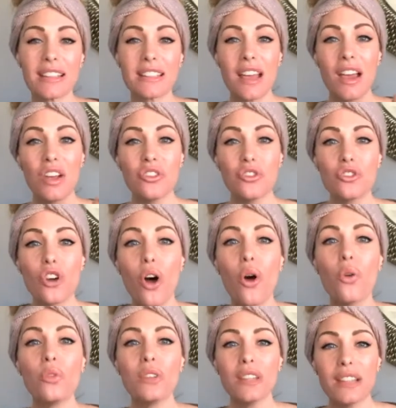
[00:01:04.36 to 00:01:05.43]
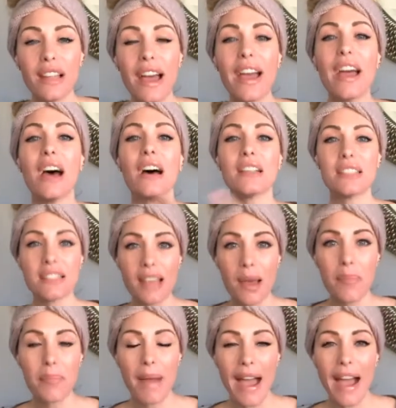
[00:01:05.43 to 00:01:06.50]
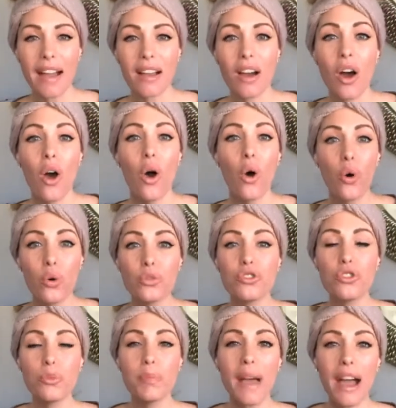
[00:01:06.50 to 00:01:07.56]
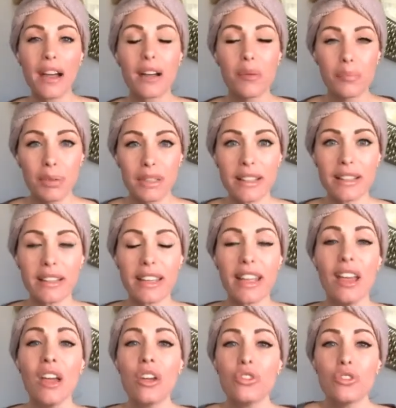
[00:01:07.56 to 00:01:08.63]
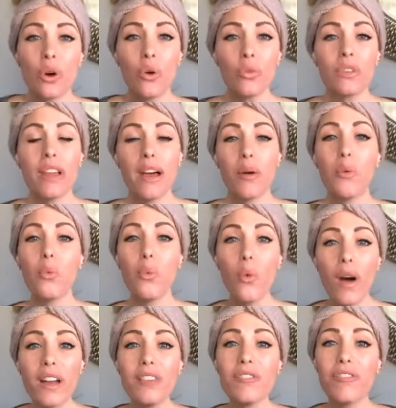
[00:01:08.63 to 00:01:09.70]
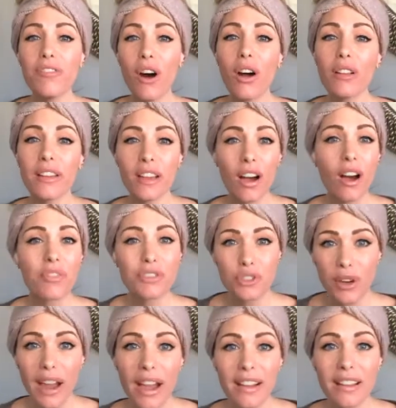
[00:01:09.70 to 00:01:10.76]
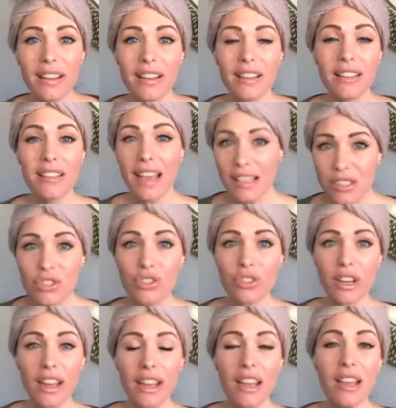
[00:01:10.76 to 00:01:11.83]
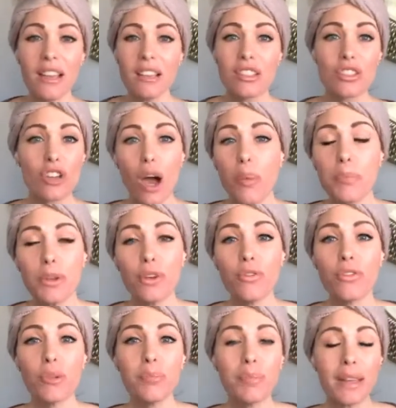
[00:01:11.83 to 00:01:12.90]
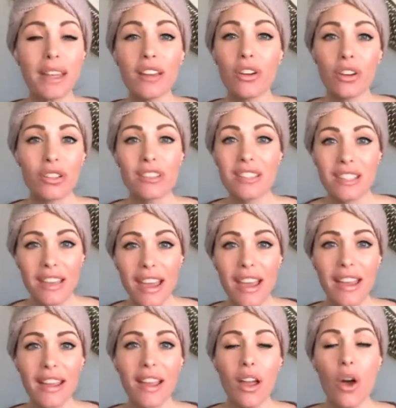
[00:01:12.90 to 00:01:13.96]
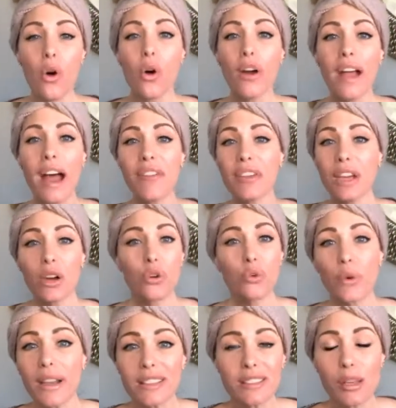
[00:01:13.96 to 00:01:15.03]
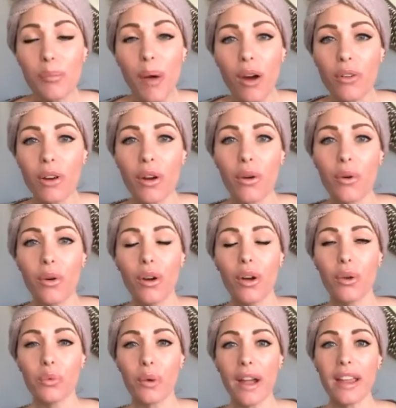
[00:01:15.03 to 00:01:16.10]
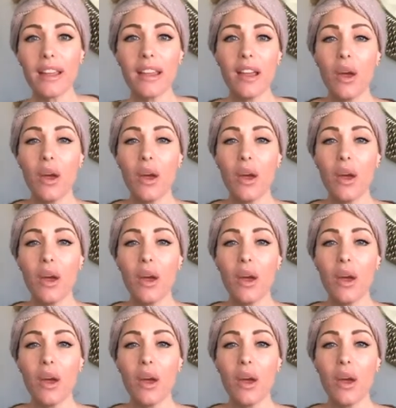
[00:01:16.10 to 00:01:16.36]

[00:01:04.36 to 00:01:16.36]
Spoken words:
is don't let a setback hold you back completely. Don't let one falling off track yesterday stop you from being good today or having a great tomorrow, right?